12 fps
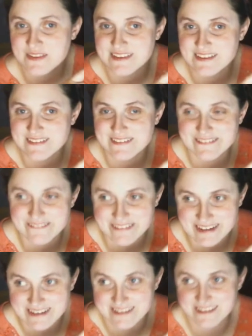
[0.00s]
the old
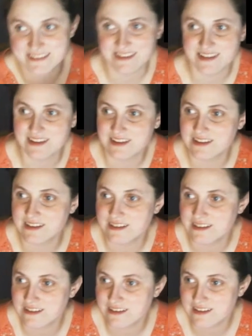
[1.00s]
Venus.
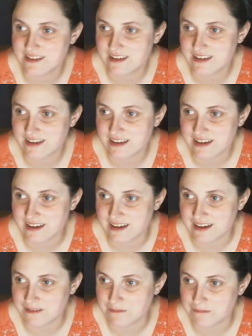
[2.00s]

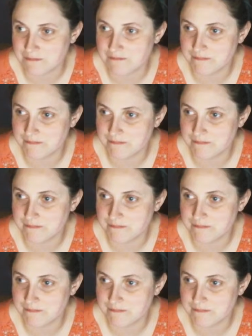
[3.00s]
And